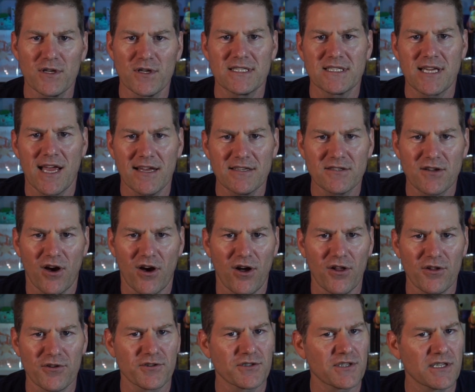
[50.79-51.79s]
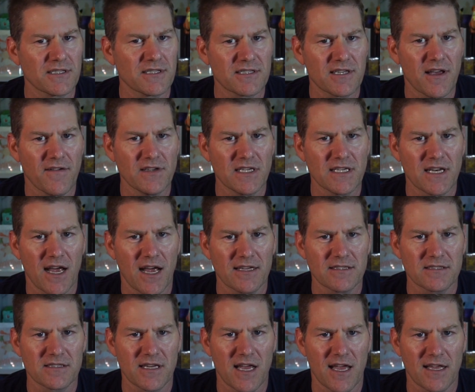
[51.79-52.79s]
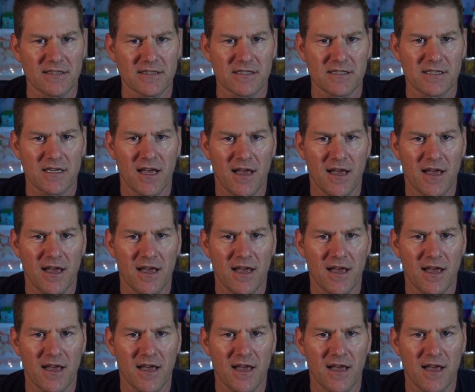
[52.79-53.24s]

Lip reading: $10.79.